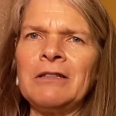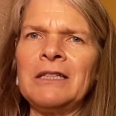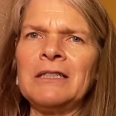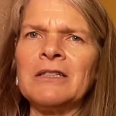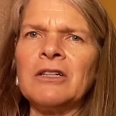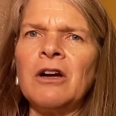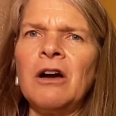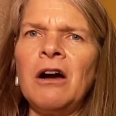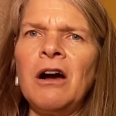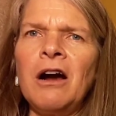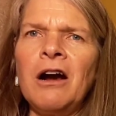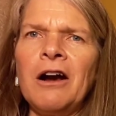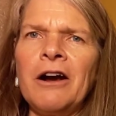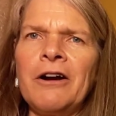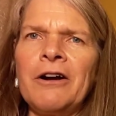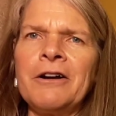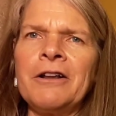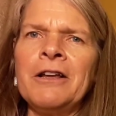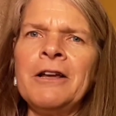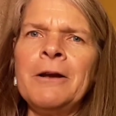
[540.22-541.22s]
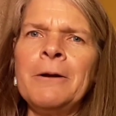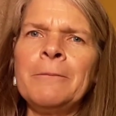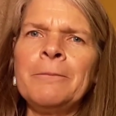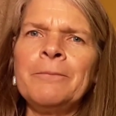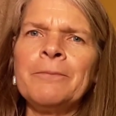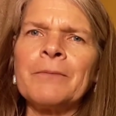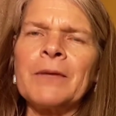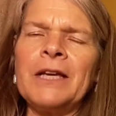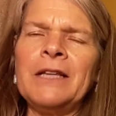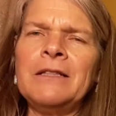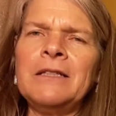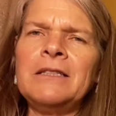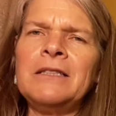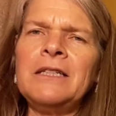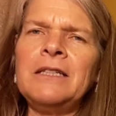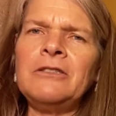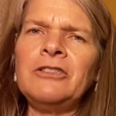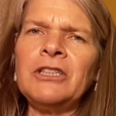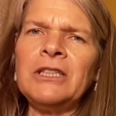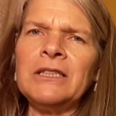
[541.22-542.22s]
this card and the
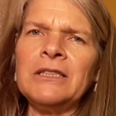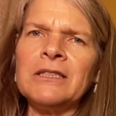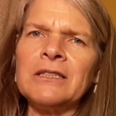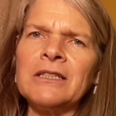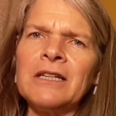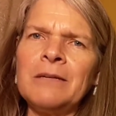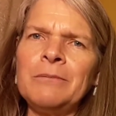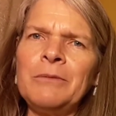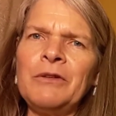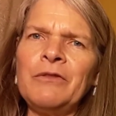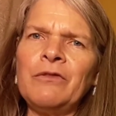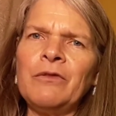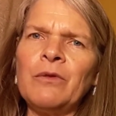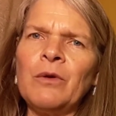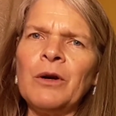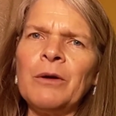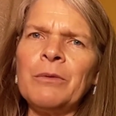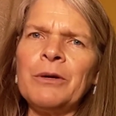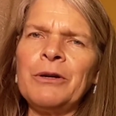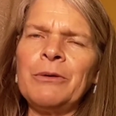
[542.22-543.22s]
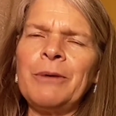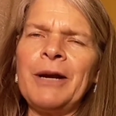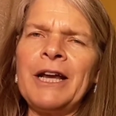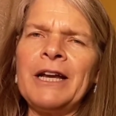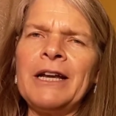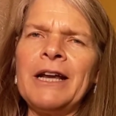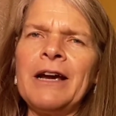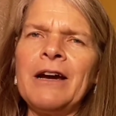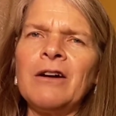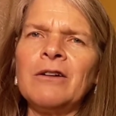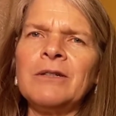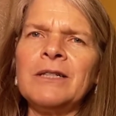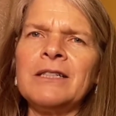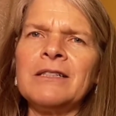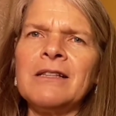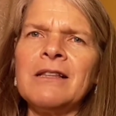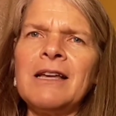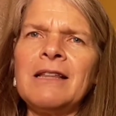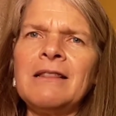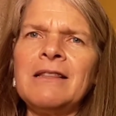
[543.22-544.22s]
teaching that's coming forward right now is
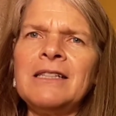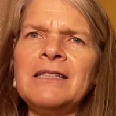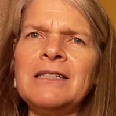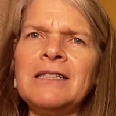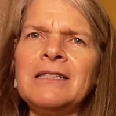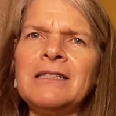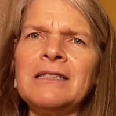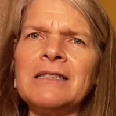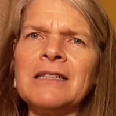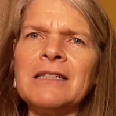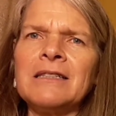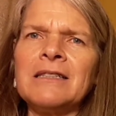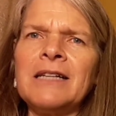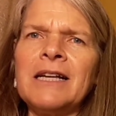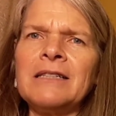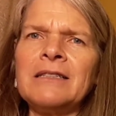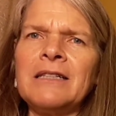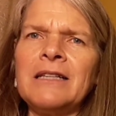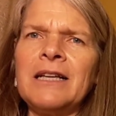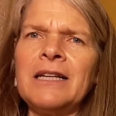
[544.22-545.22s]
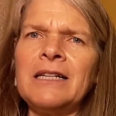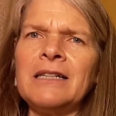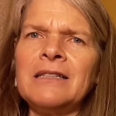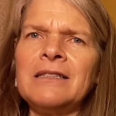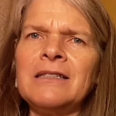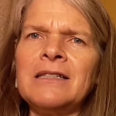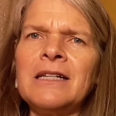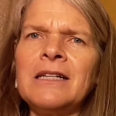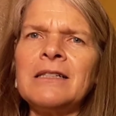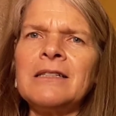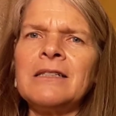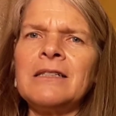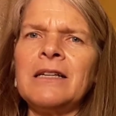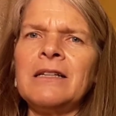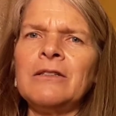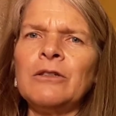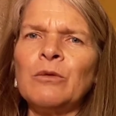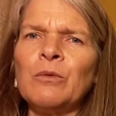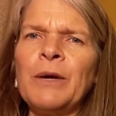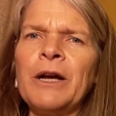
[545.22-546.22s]
that this is success that exists in
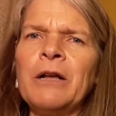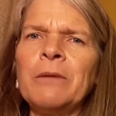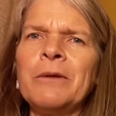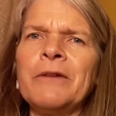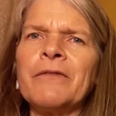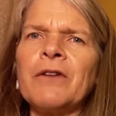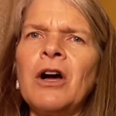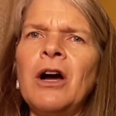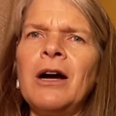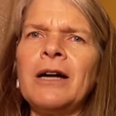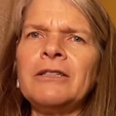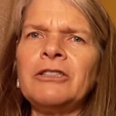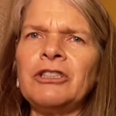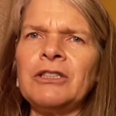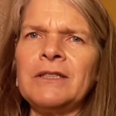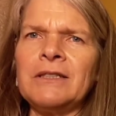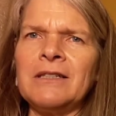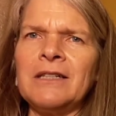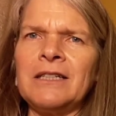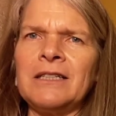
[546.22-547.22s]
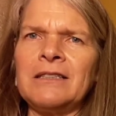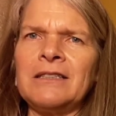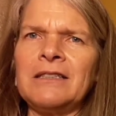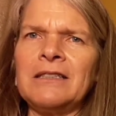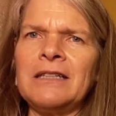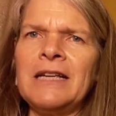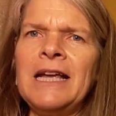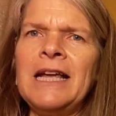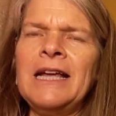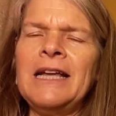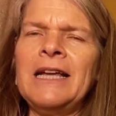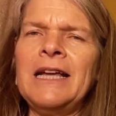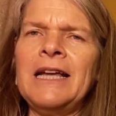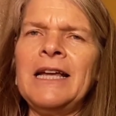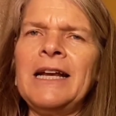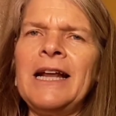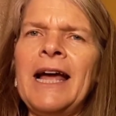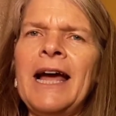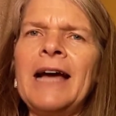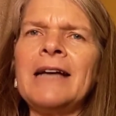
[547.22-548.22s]
the realm of consciousness.
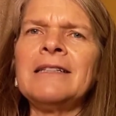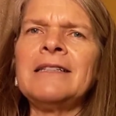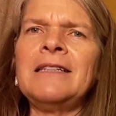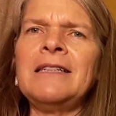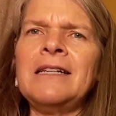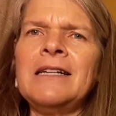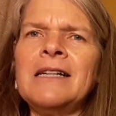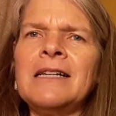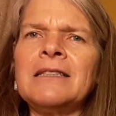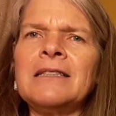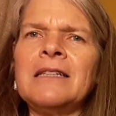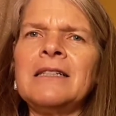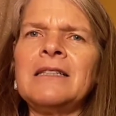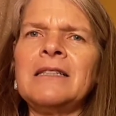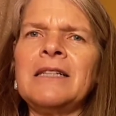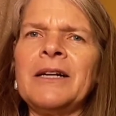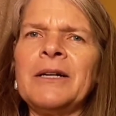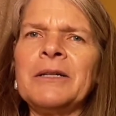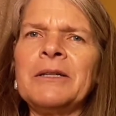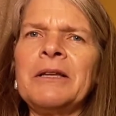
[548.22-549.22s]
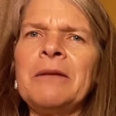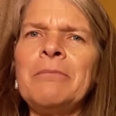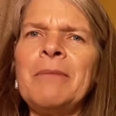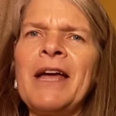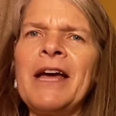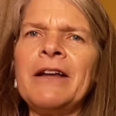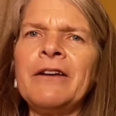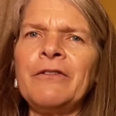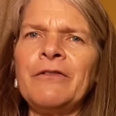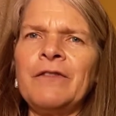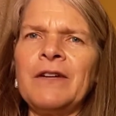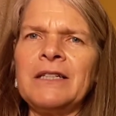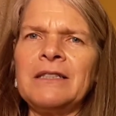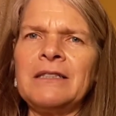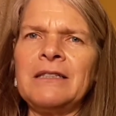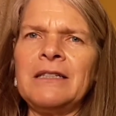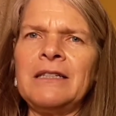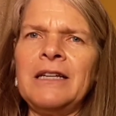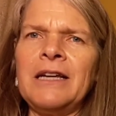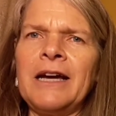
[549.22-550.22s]
It hasn't necessarily
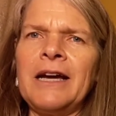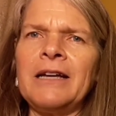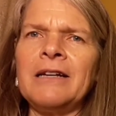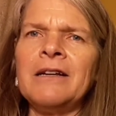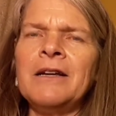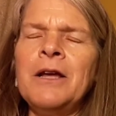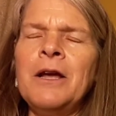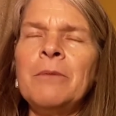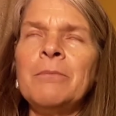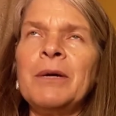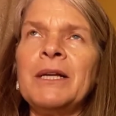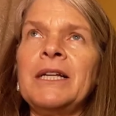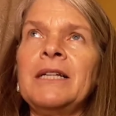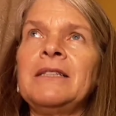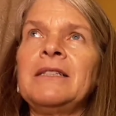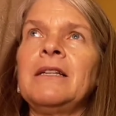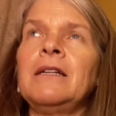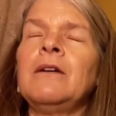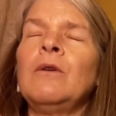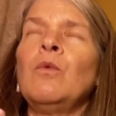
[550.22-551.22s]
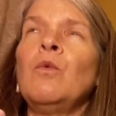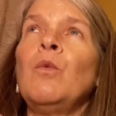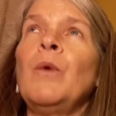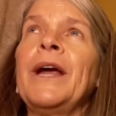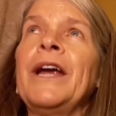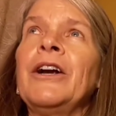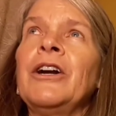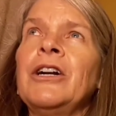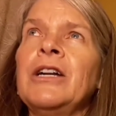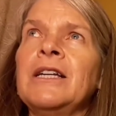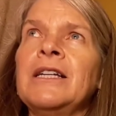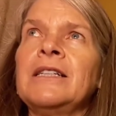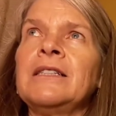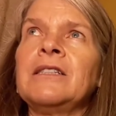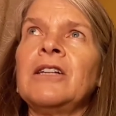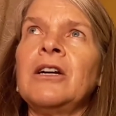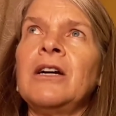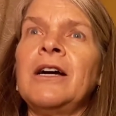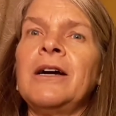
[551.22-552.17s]
manifested yet, but it's an awareness